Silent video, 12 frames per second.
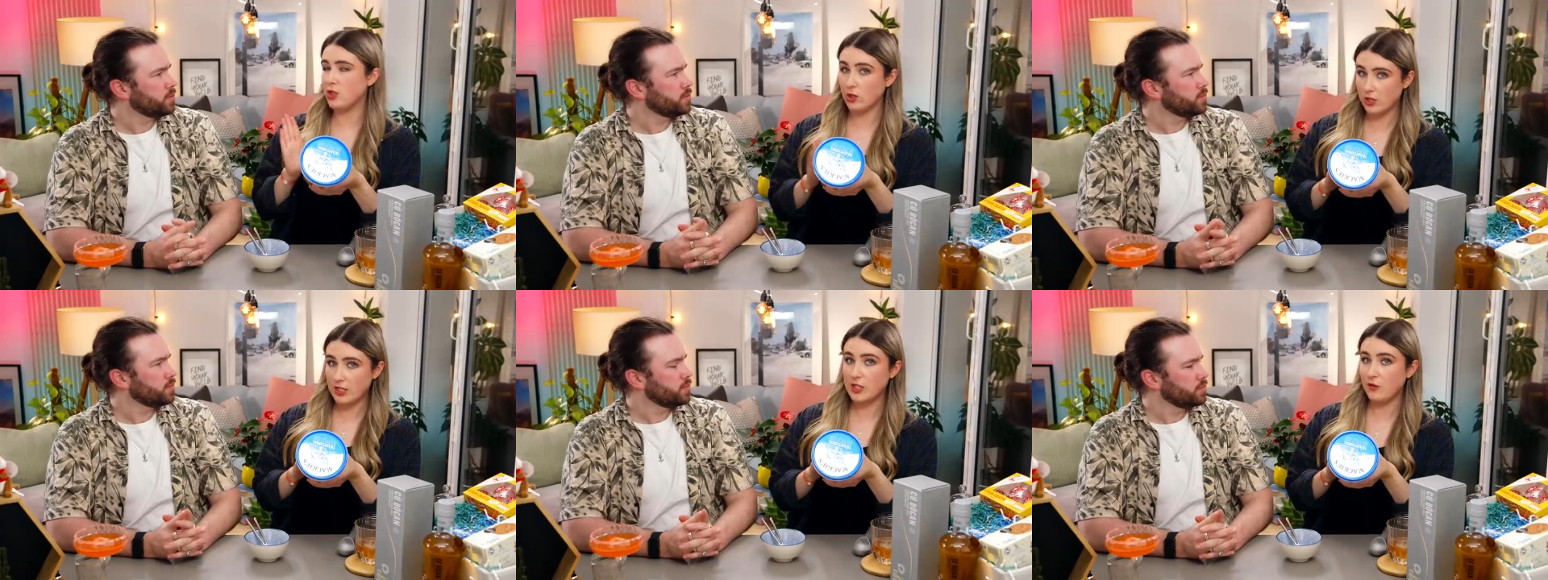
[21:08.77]

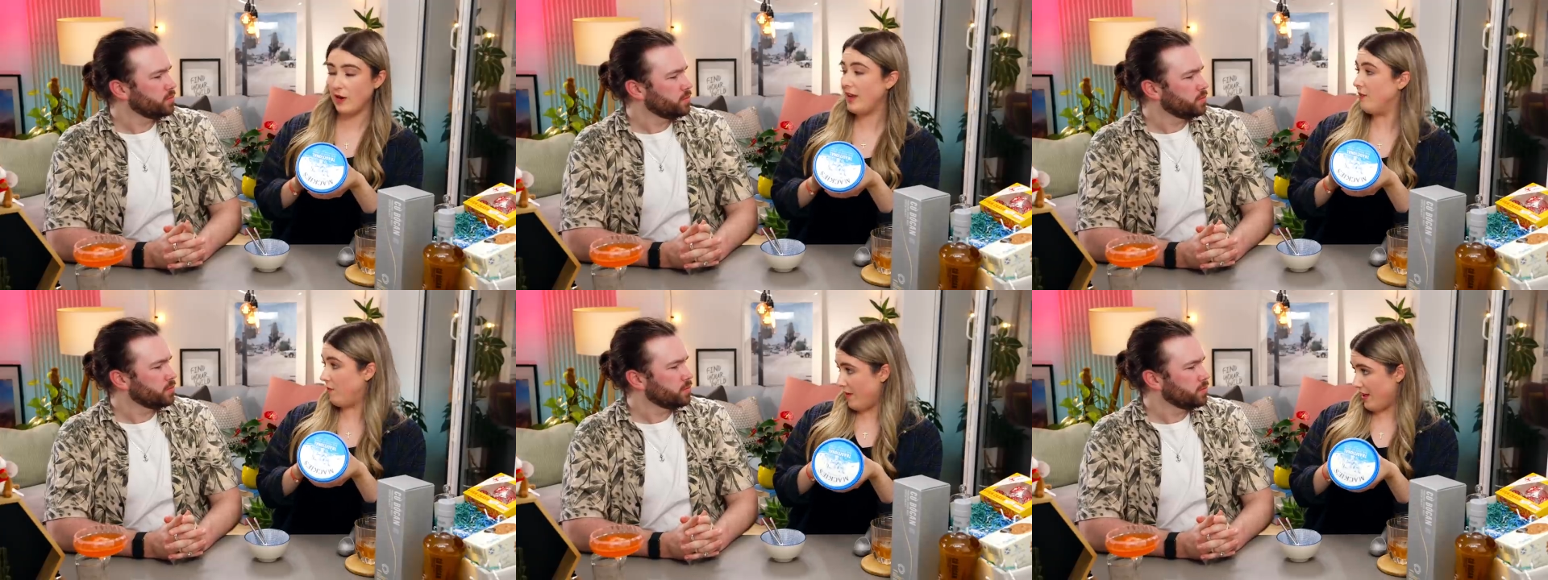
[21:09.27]
Speaker 1: Scottish
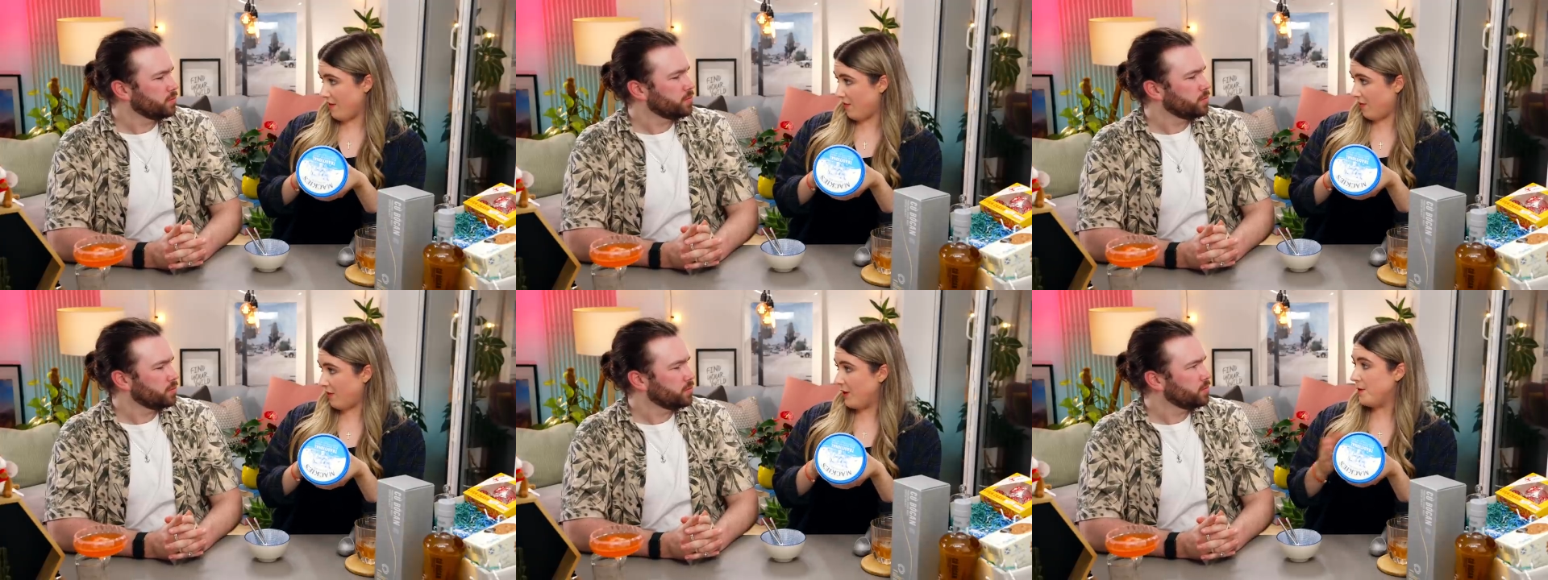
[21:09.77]
friend
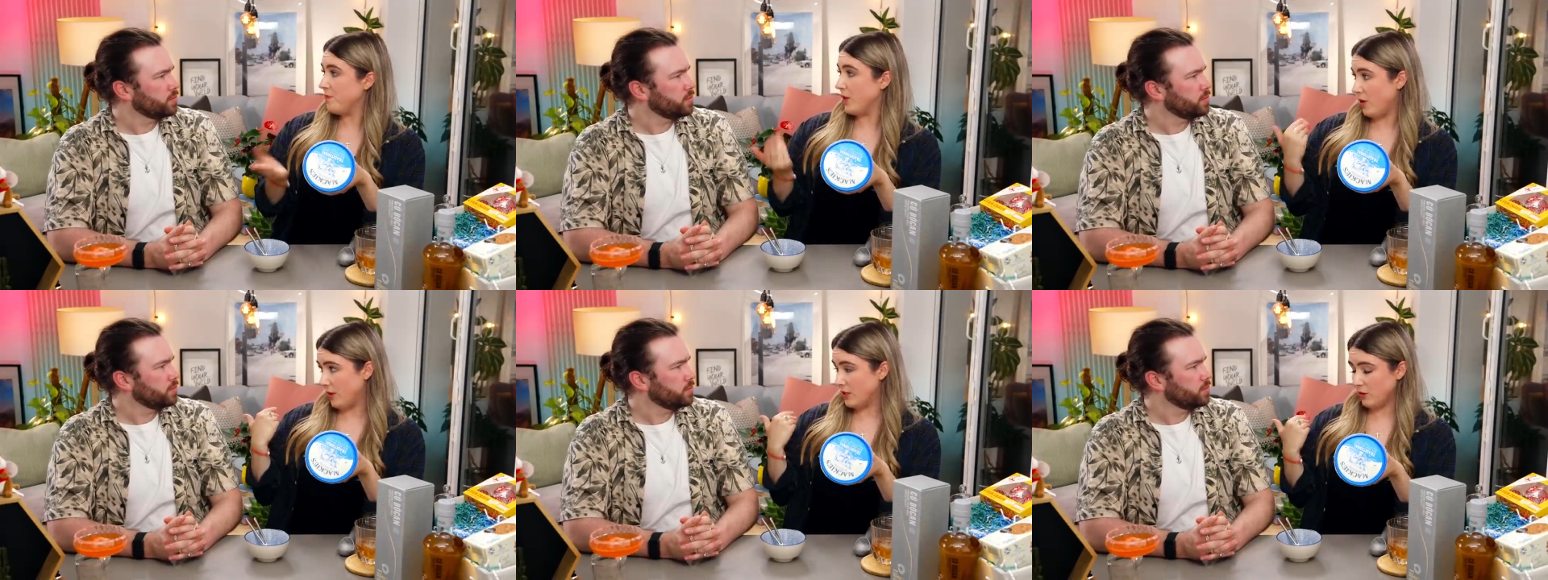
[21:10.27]
Viv,
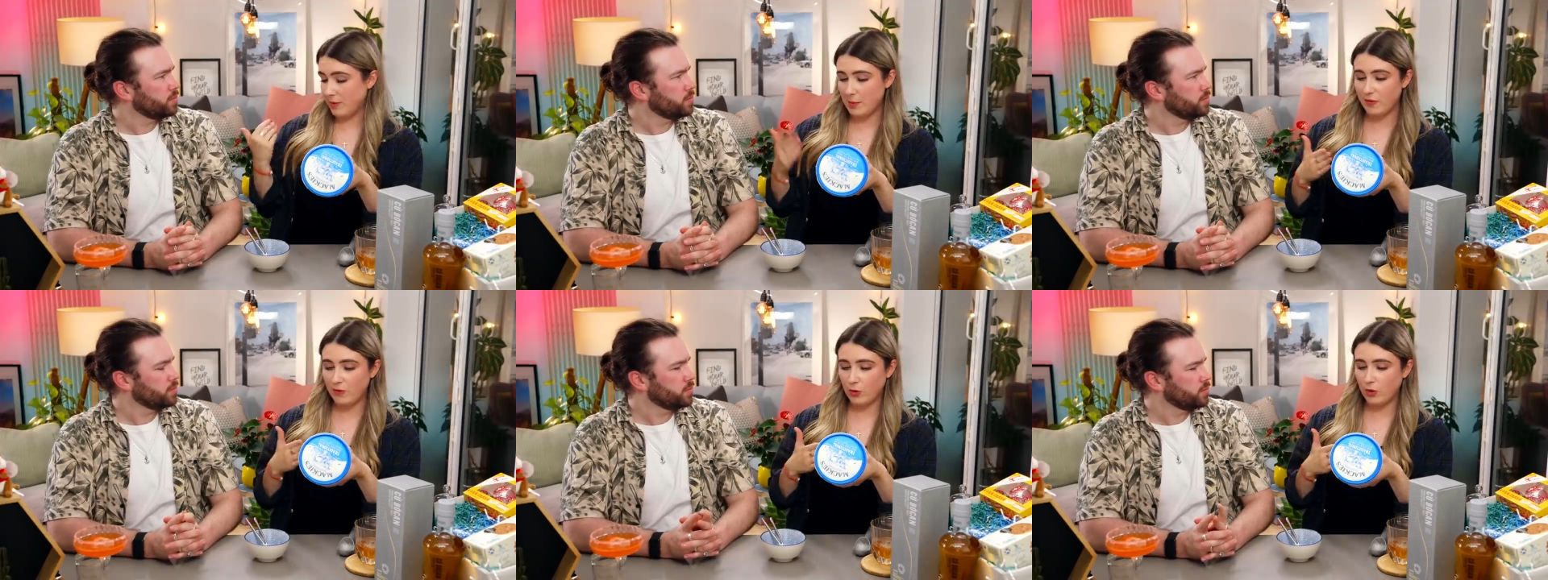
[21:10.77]
who I was talking
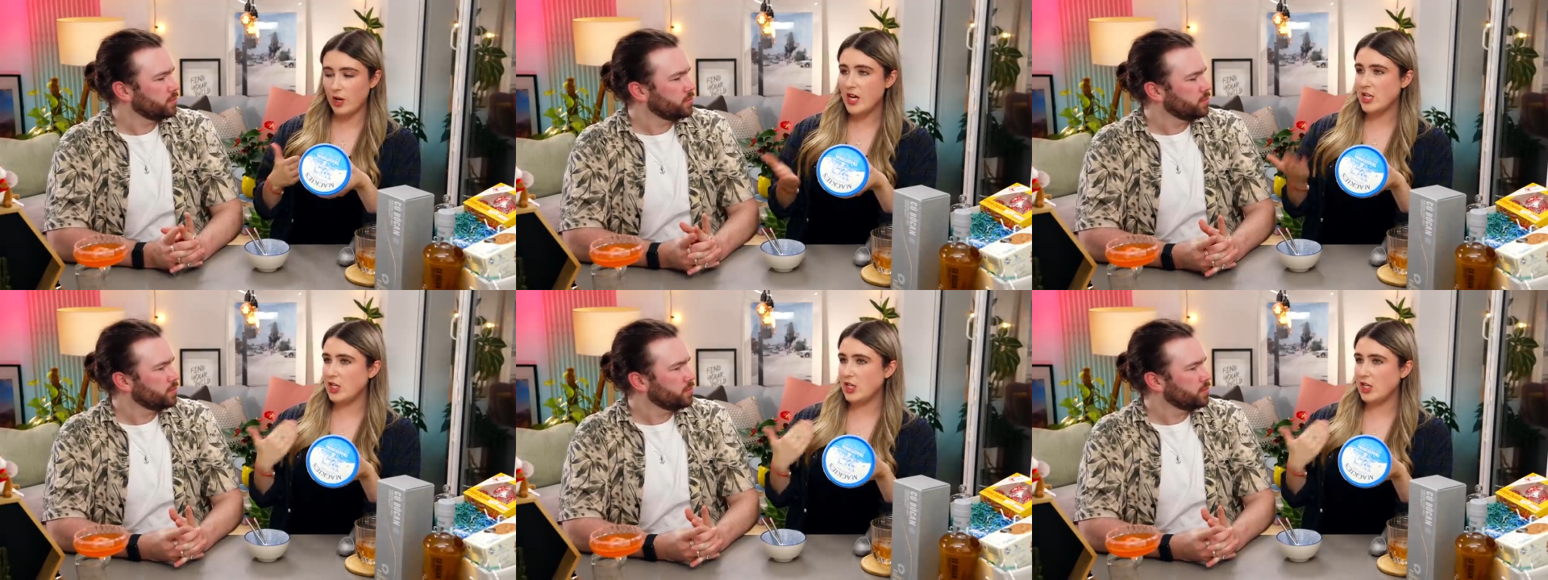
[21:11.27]
about before,